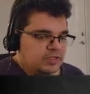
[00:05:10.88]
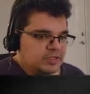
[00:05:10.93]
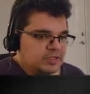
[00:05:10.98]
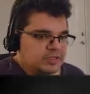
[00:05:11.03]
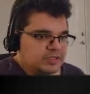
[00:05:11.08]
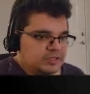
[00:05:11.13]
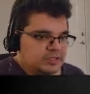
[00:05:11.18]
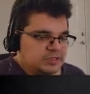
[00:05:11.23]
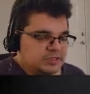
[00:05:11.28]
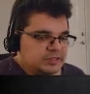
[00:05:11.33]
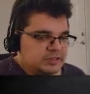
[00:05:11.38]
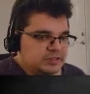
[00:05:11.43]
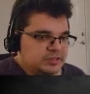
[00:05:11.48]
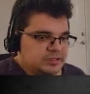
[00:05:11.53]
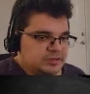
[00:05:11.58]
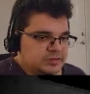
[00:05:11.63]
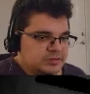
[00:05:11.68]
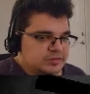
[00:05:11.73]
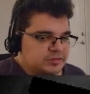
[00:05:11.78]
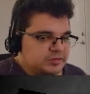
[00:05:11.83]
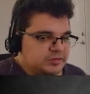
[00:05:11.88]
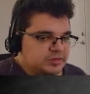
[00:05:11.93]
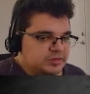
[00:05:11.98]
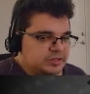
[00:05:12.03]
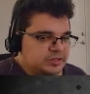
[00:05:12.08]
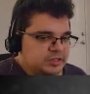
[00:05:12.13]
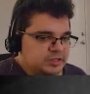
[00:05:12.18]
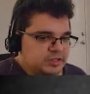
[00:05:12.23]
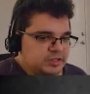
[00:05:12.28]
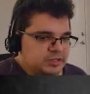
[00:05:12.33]

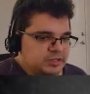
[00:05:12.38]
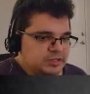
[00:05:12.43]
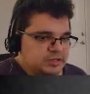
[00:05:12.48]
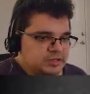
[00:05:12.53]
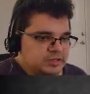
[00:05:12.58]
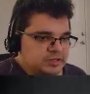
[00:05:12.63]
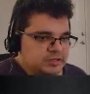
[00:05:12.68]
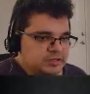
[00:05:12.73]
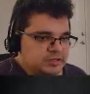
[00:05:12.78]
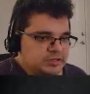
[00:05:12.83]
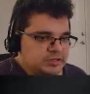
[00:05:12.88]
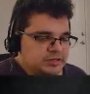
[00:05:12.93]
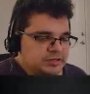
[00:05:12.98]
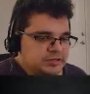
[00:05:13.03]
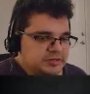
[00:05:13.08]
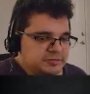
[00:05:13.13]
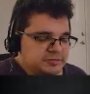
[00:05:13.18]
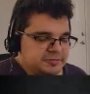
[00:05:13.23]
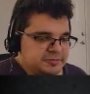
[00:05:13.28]
No one is speaking in this clip.